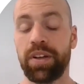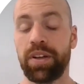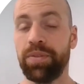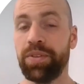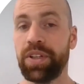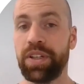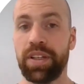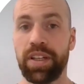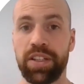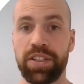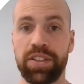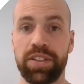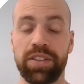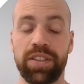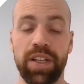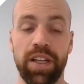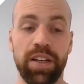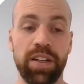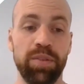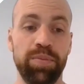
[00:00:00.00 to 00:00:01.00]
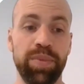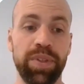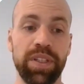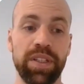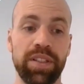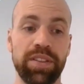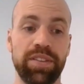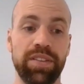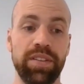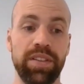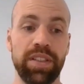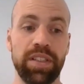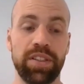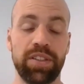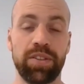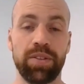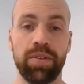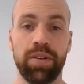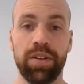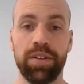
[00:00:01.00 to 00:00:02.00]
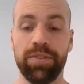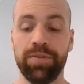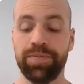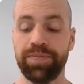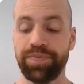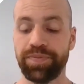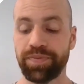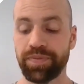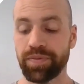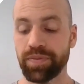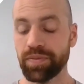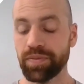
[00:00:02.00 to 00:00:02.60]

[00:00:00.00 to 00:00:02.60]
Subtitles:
communication channel, PLC, and so on.